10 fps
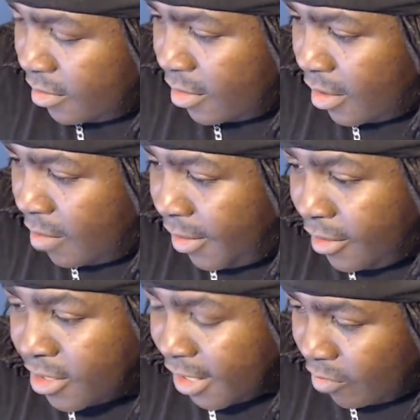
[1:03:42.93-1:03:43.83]
Um, it
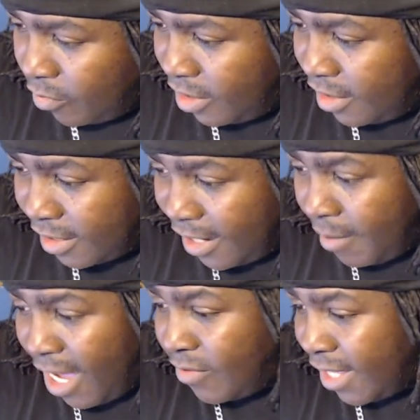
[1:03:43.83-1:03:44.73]
looks like a really good game.
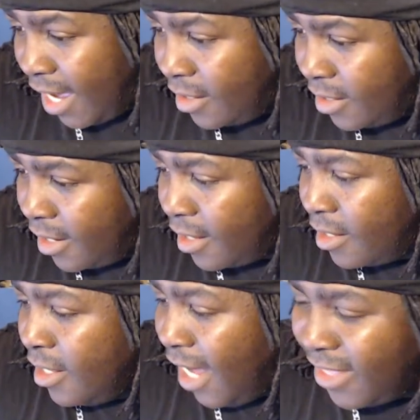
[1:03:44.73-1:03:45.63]
I haven't gotten it yet.
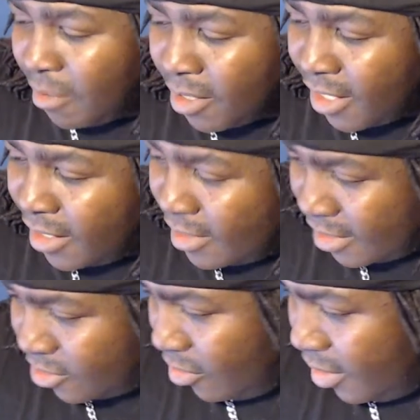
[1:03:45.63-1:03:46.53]
I think I'm going to get it
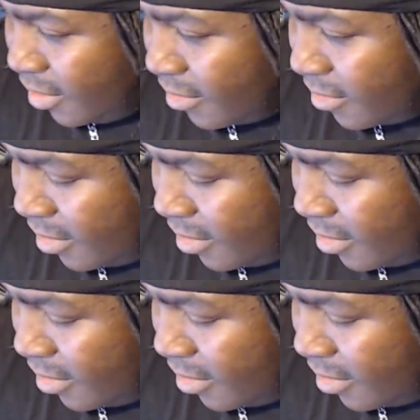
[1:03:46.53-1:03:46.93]
digitally